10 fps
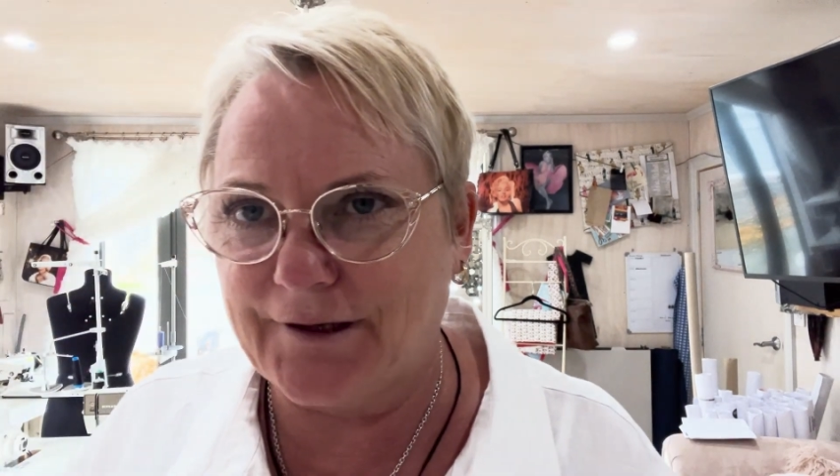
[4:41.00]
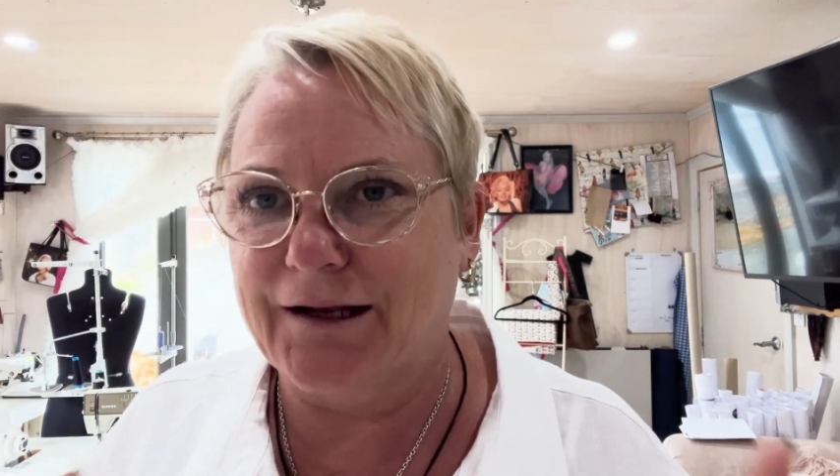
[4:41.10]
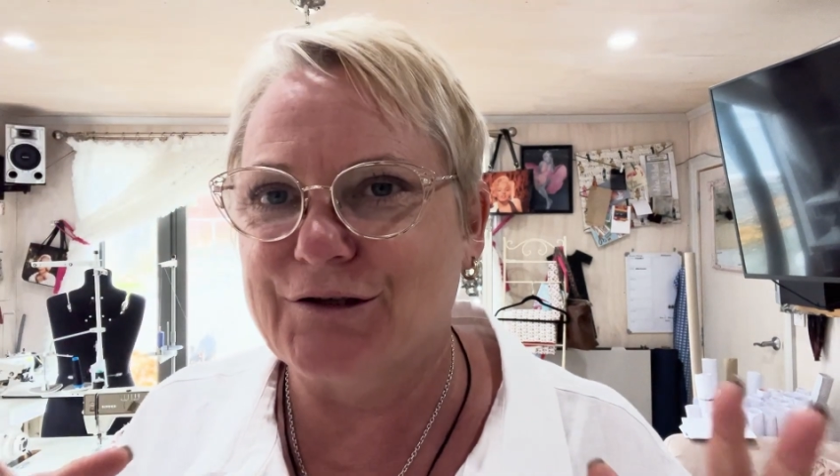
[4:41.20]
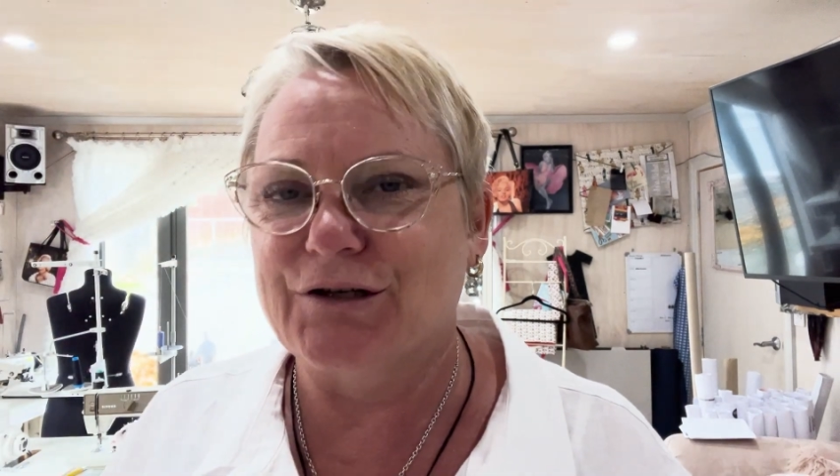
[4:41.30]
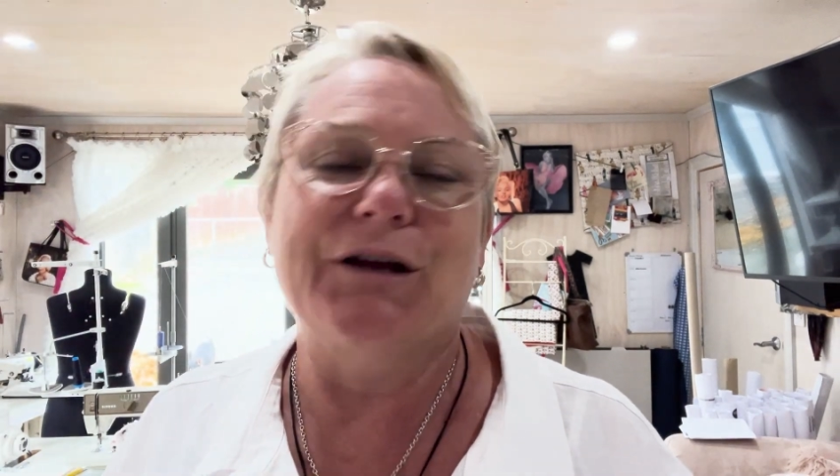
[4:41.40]
I'm
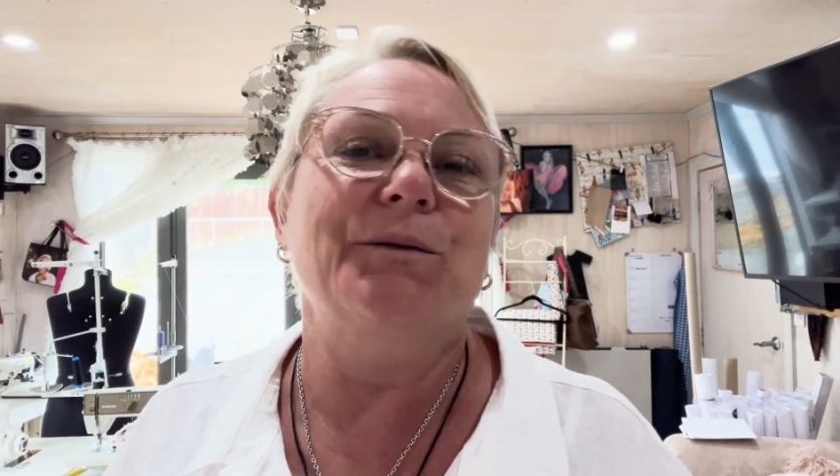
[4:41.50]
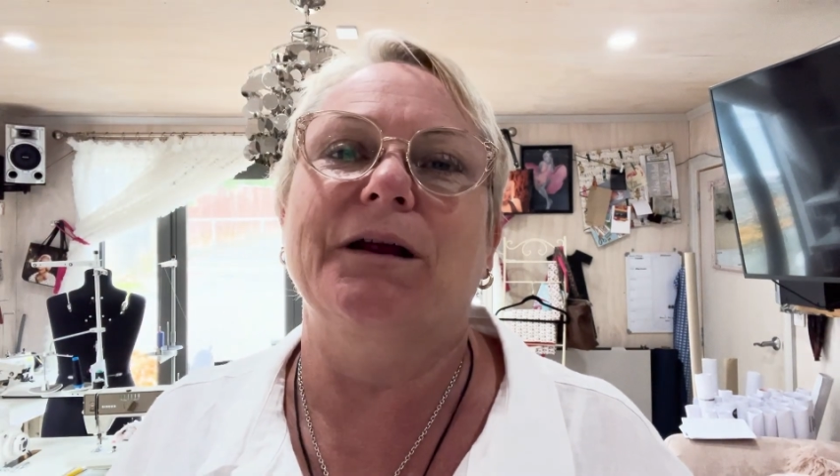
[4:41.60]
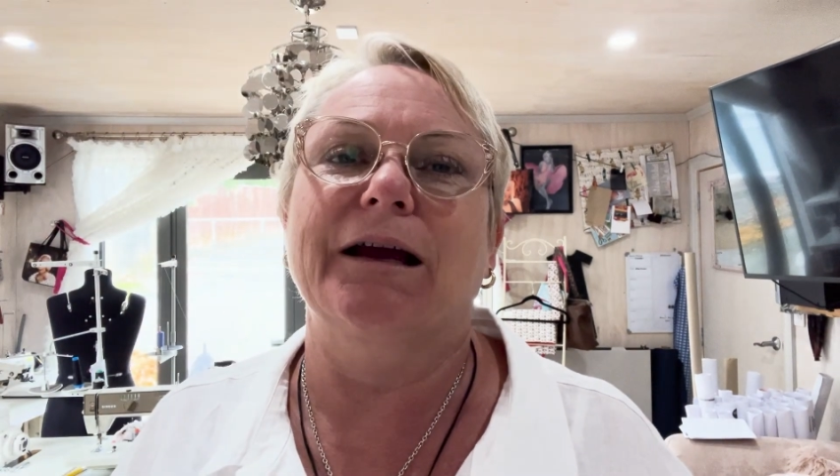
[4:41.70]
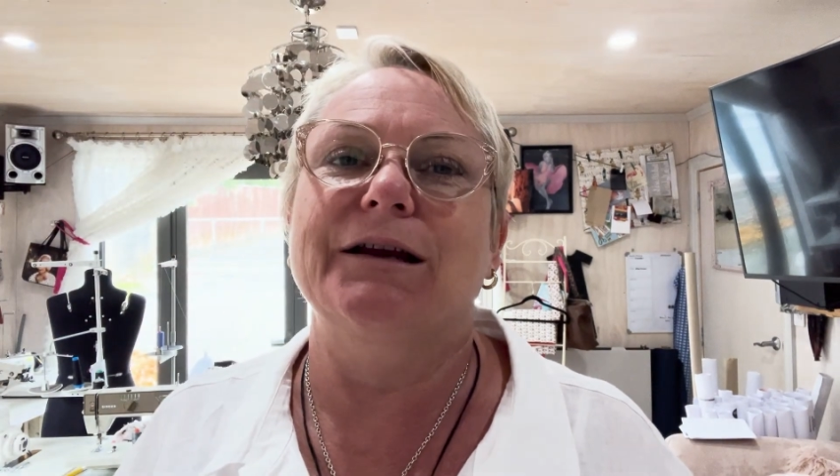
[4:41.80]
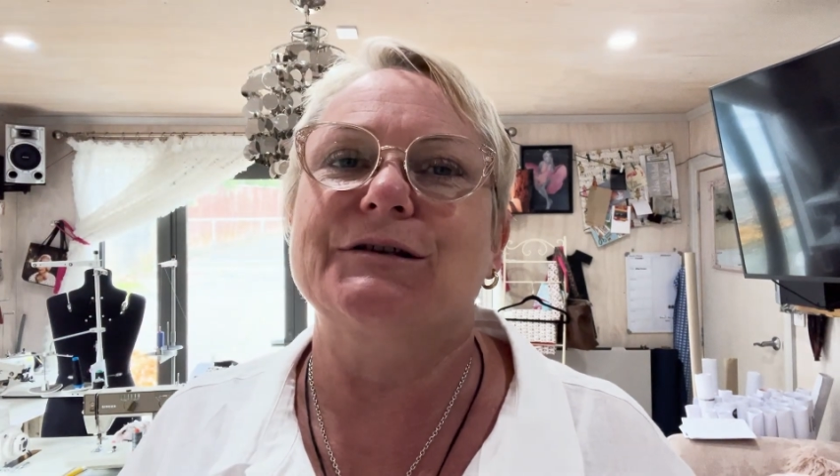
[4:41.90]
going to show you what
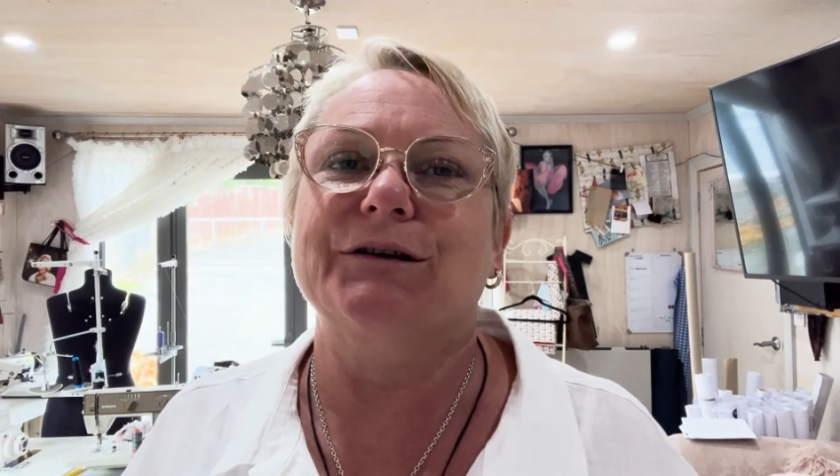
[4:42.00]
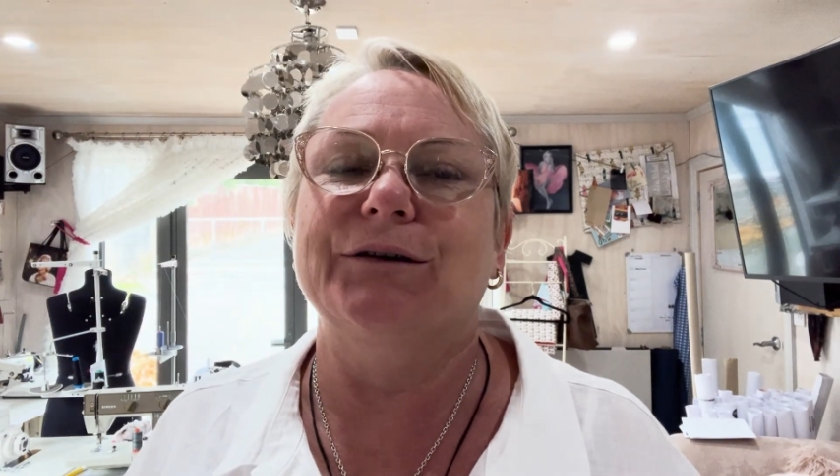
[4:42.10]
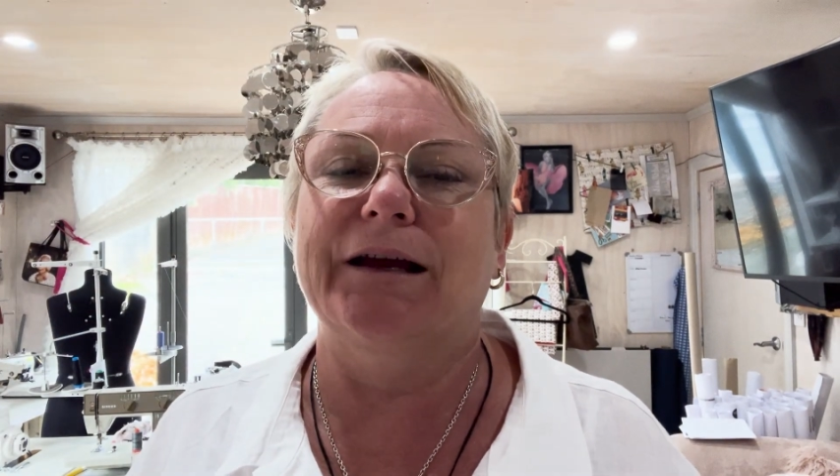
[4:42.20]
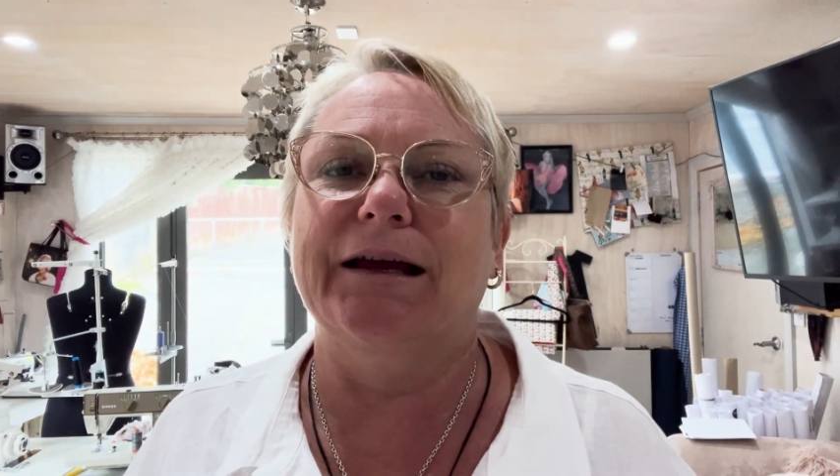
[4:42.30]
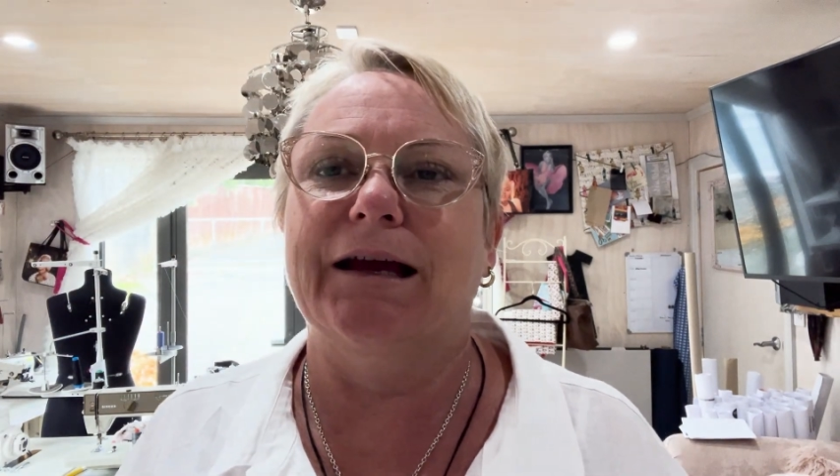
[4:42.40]
I'm going to
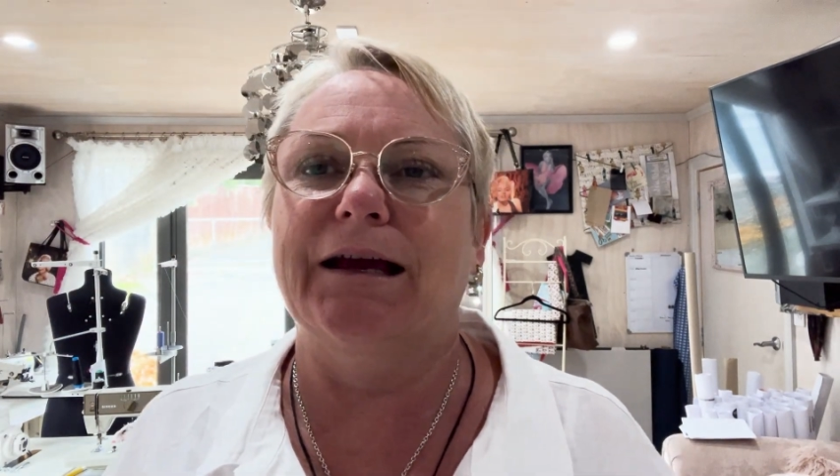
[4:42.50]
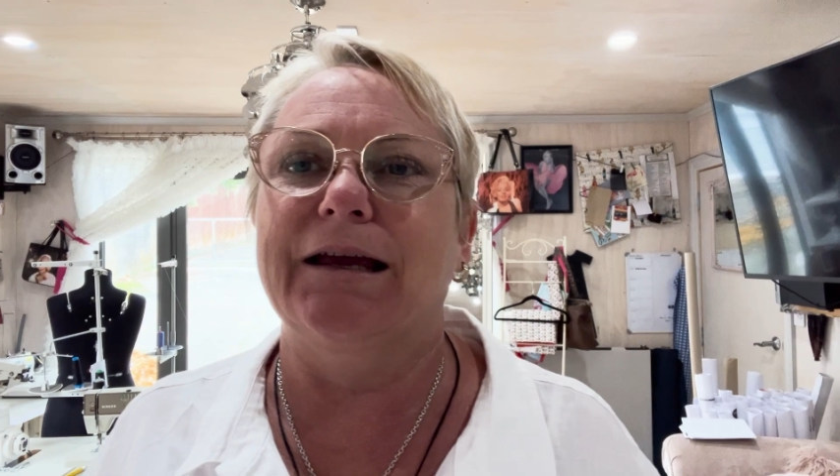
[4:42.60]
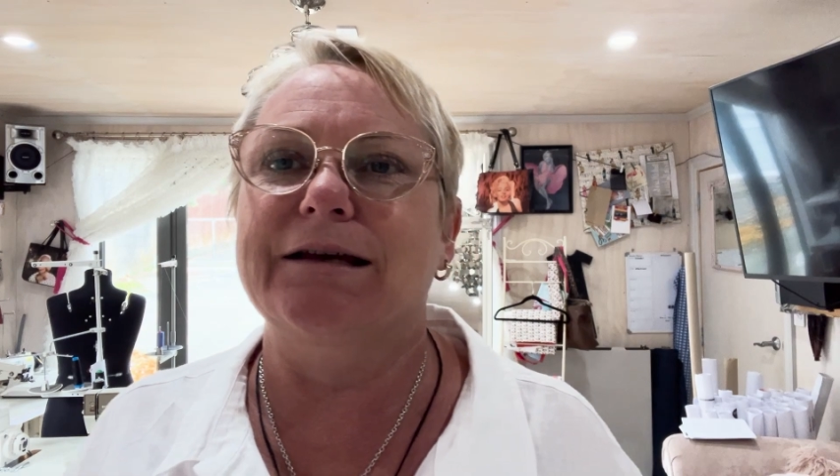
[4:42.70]
do, okay?